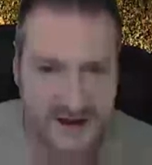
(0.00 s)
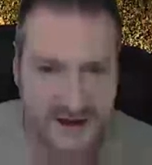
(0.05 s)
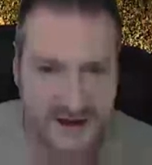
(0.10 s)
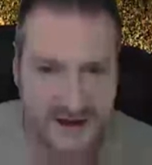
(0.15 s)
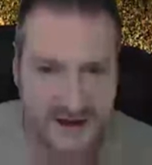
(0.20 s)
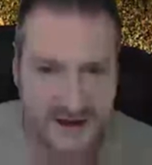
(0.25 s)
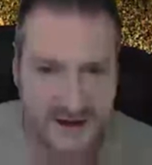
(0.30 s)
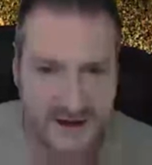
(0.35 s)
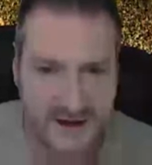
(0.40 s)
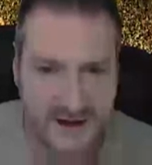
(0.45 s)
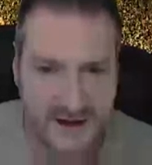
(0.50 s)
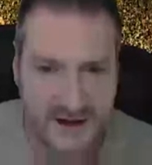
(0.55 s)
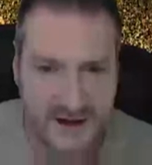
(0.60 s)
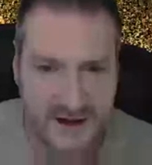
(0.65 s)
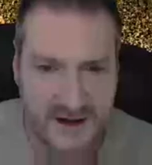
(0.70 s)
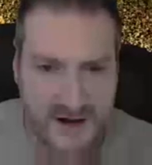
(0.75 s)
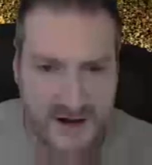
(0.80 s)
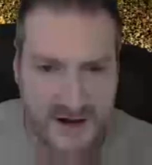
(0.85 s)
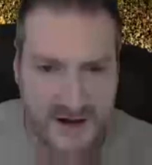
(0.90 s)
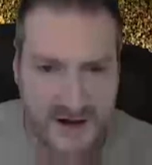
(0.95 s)

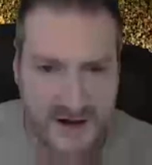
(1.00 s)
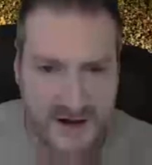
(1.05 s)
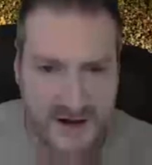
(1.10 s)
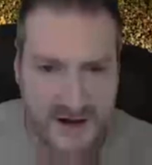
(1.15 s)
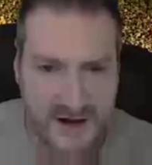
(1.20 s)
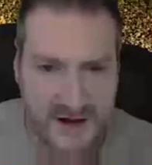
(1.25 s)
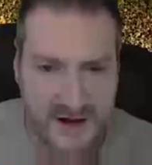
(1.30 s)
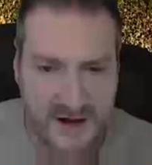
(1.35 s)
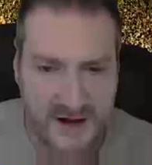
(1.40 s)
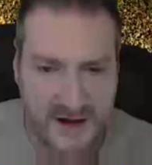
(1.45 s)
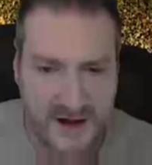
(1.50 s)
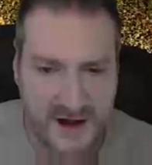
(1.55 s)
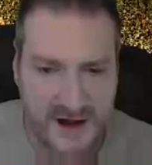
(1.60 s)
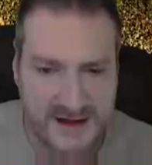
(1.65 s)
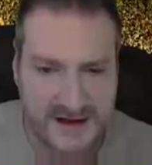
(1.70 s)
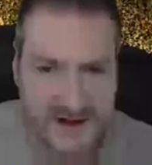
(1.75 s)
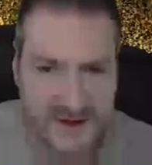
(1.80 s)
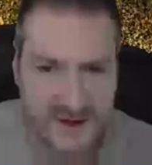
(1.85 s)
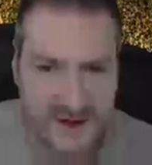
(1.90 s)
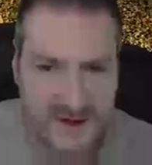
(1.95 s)

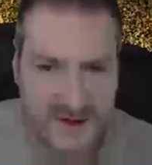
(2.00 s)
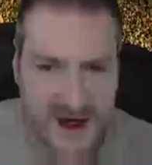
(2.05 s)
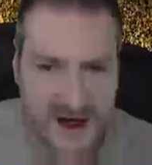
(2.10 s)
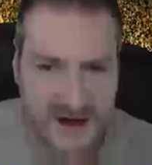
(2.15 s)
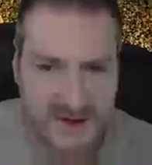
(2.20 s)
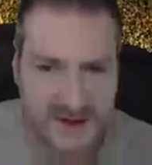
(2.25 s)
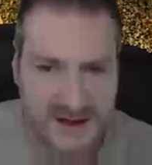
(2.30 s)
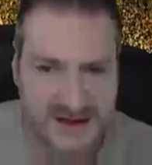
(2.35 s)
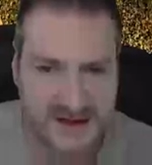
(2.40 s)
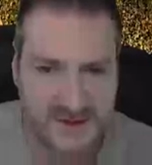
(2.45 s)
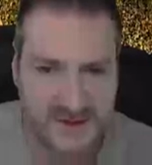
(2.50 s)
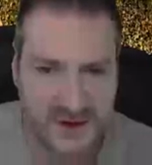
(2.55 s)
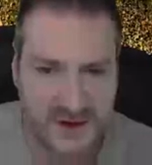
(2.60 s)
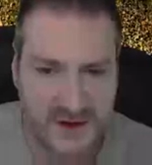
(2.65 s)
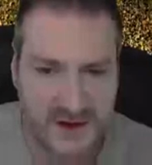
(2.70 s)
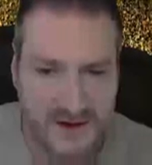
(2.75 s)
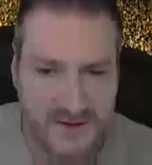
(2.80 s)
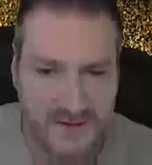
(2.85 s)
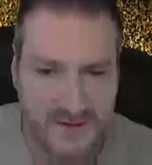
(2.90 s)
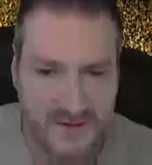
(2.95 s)
I still want to make it a bit
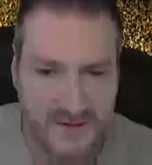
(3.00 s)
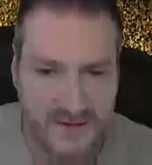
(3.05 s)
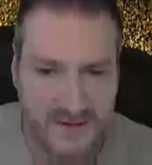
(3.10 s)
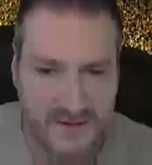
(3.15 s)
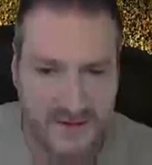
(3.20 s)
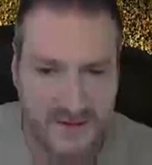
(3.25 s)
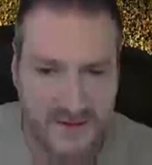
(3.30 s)
smaller.